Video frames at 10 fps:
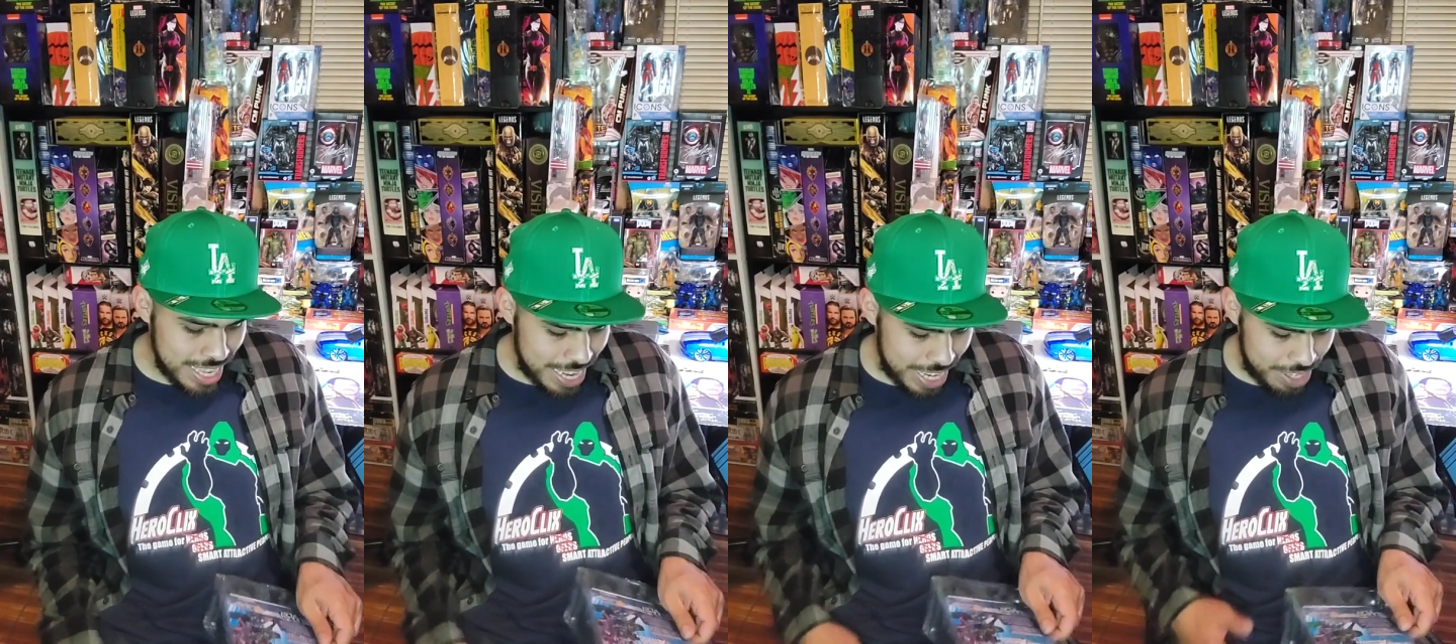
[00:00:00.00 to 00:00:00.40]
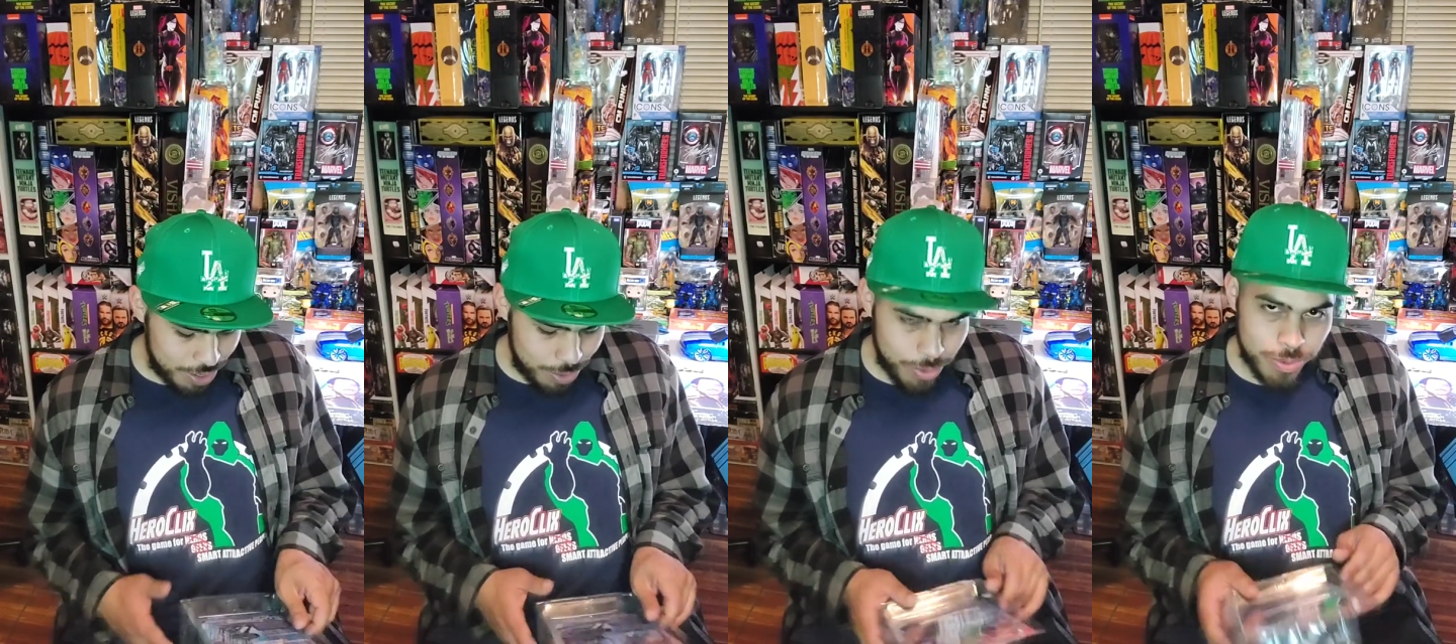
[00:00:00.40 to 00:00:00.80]
I
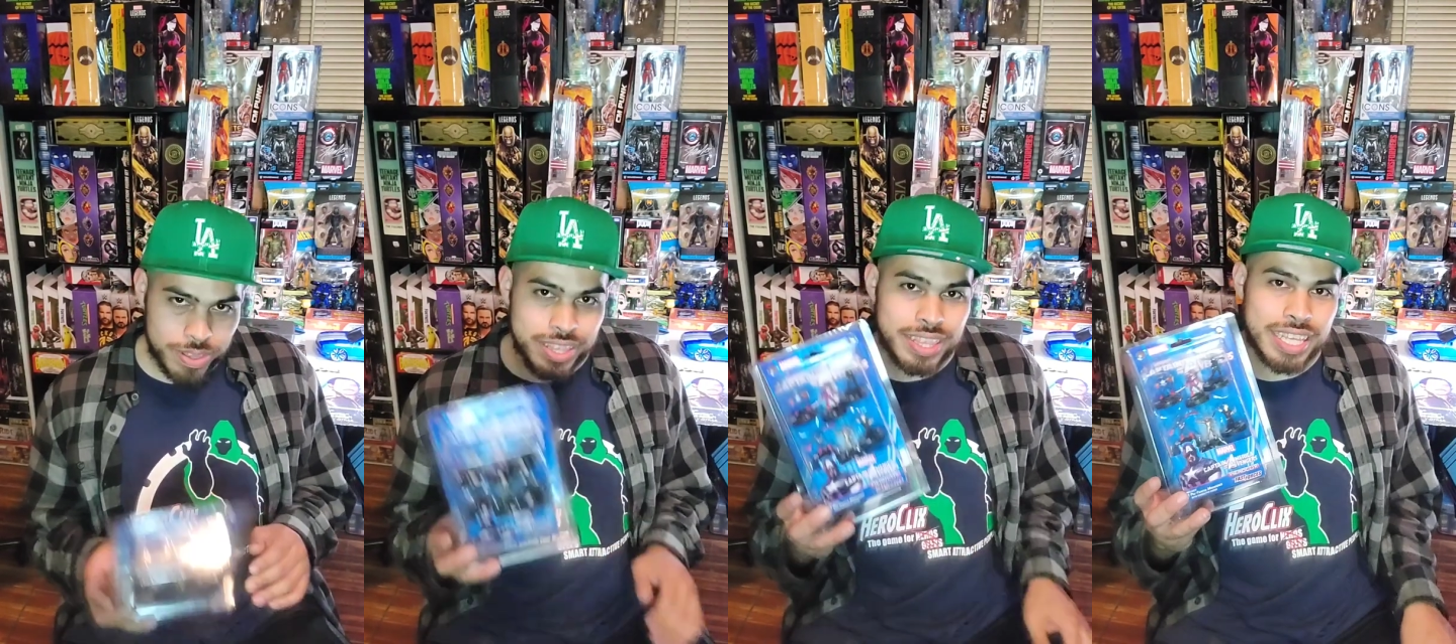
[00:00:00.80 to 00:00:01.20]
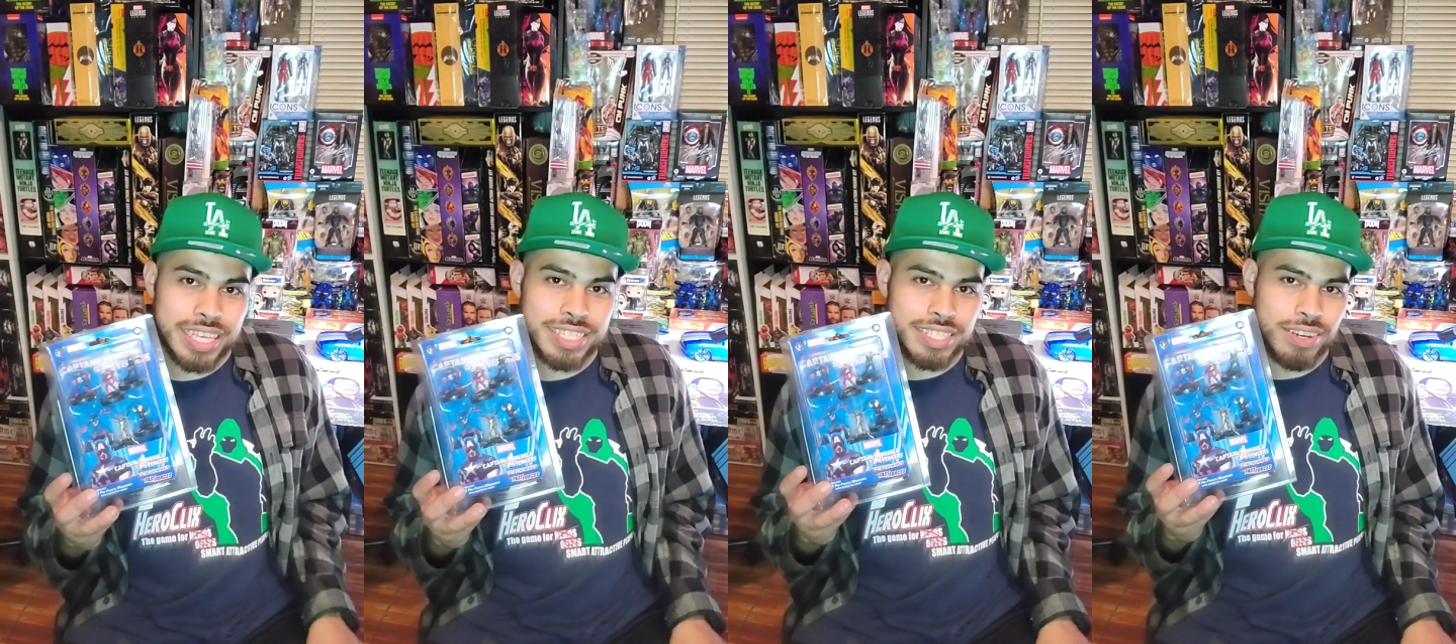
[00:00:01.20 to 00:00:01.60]
know
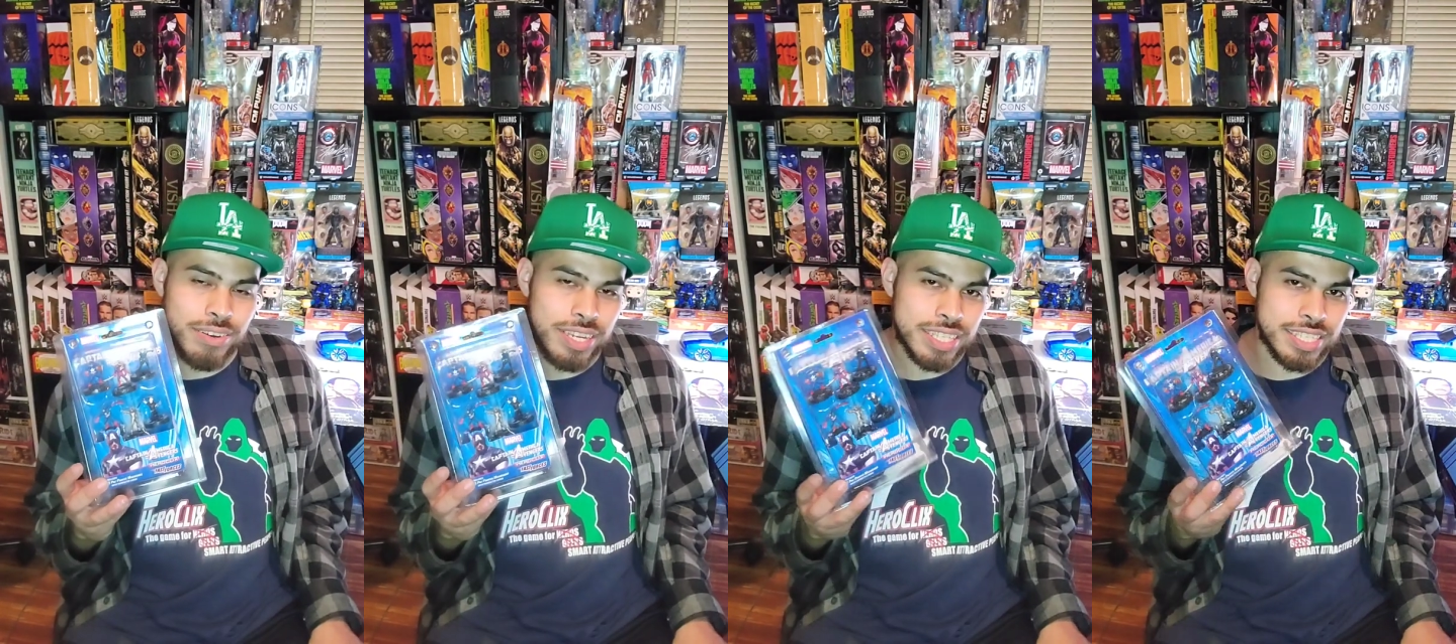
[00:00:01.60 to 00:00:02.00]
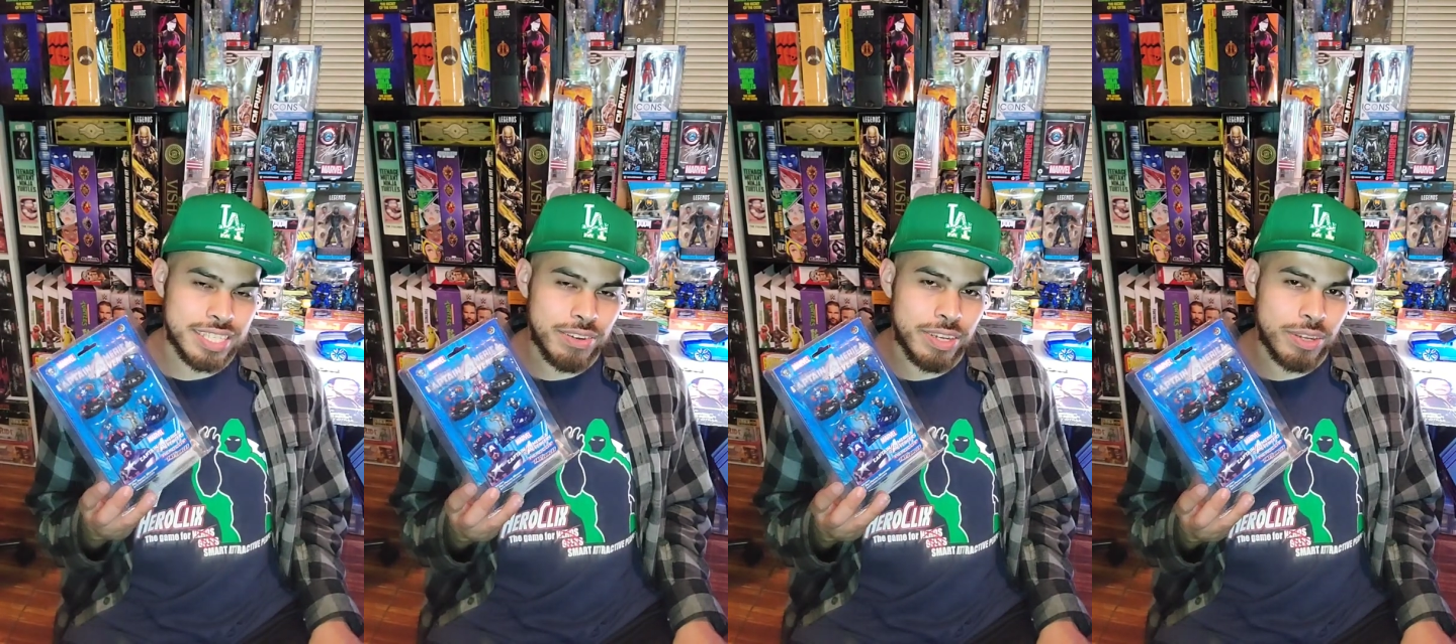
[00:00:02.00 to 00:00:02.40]
this though is
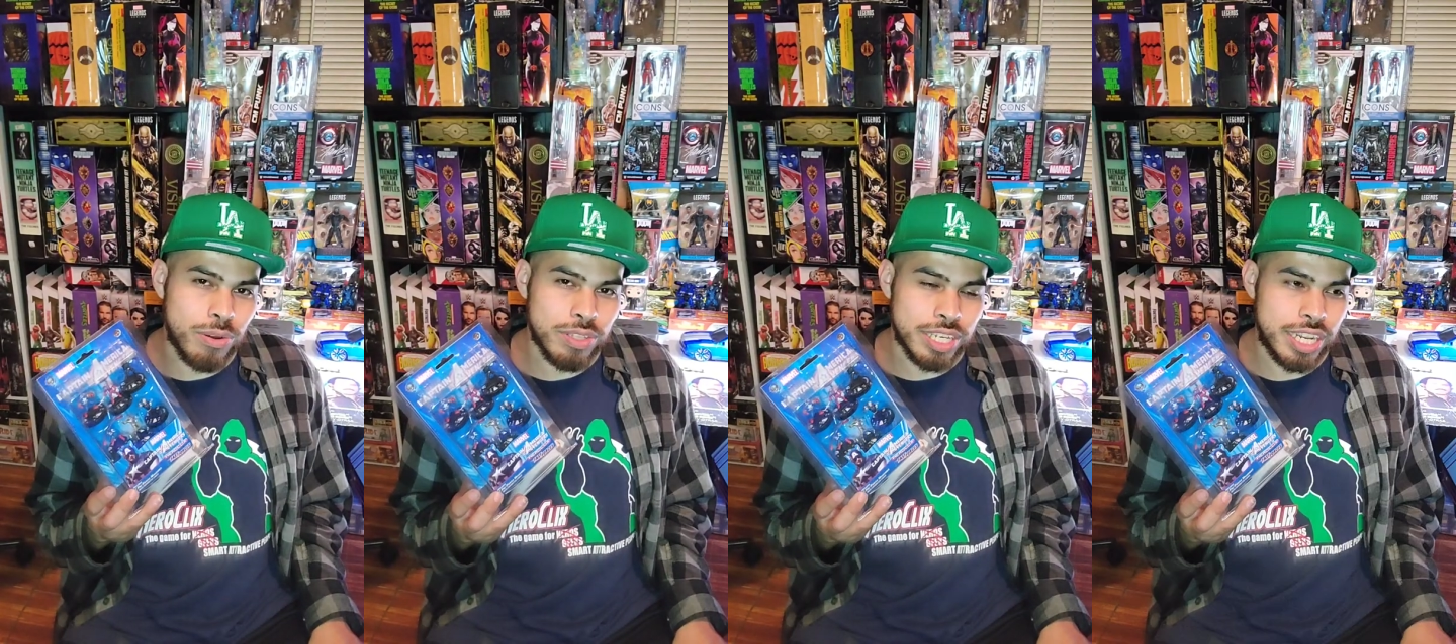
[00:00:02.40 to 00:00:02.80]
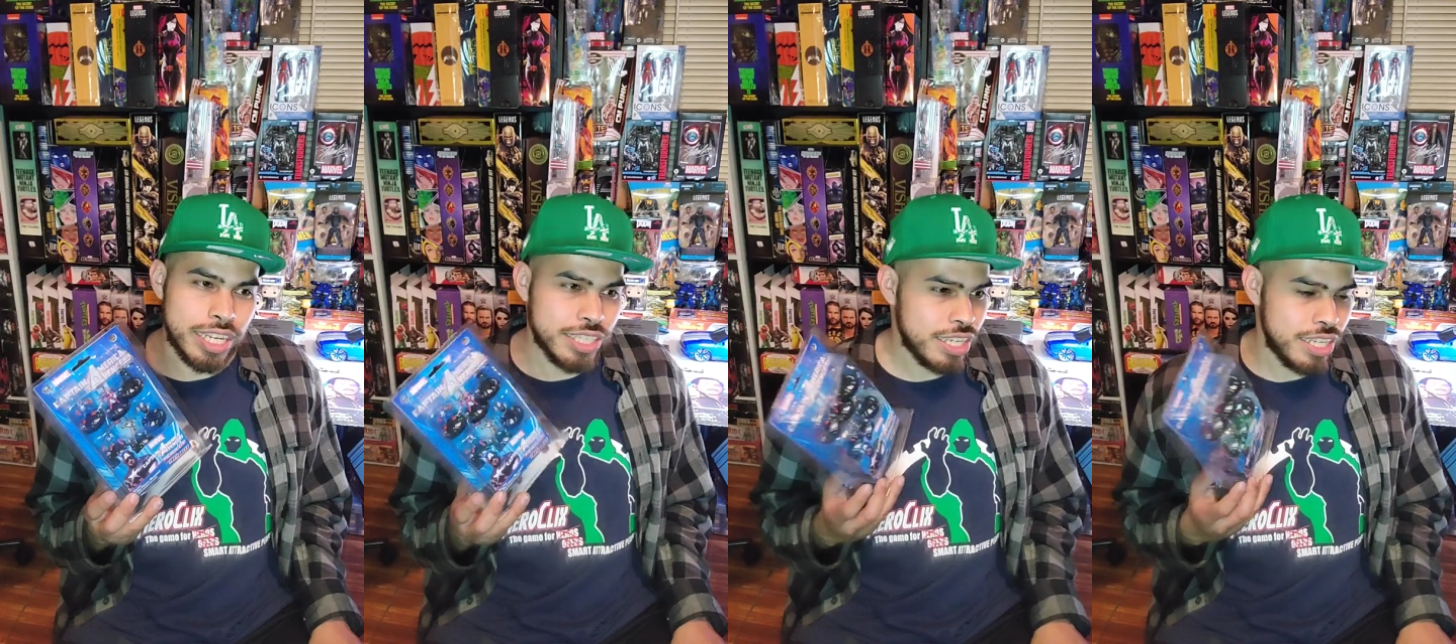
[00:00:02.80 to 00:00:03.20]
still in Golden
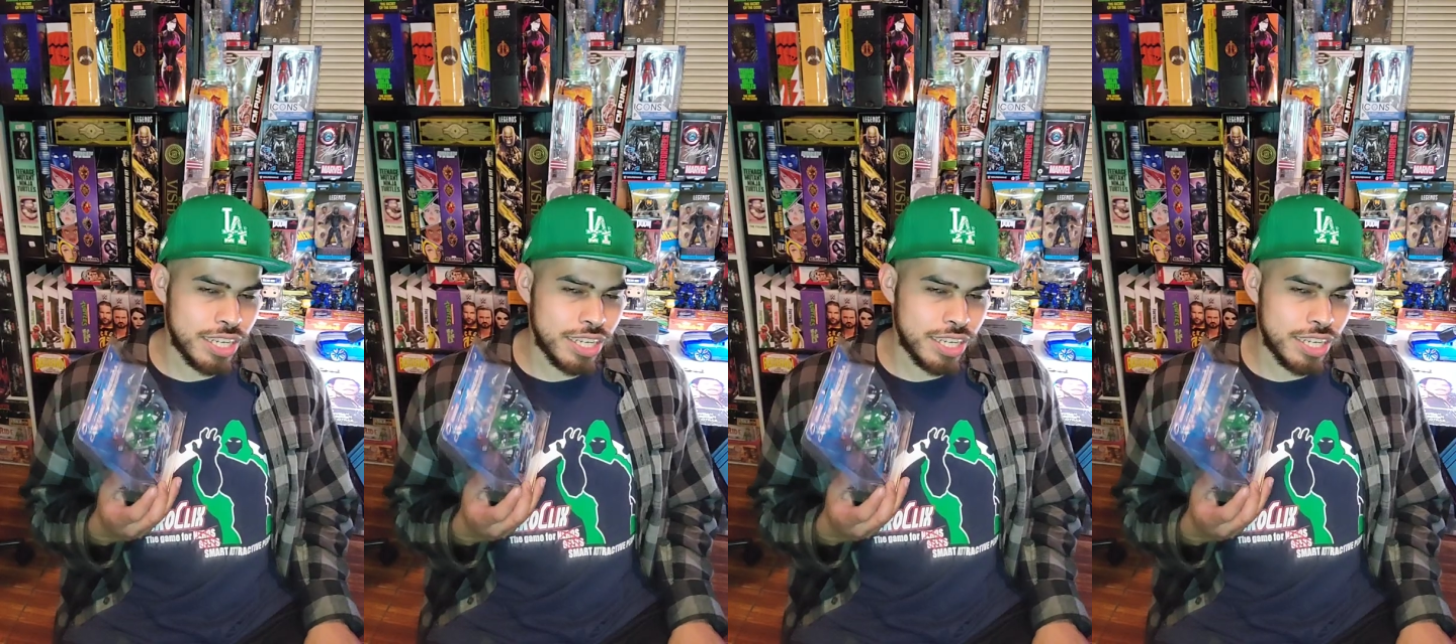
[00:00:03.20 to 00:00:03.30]
Age.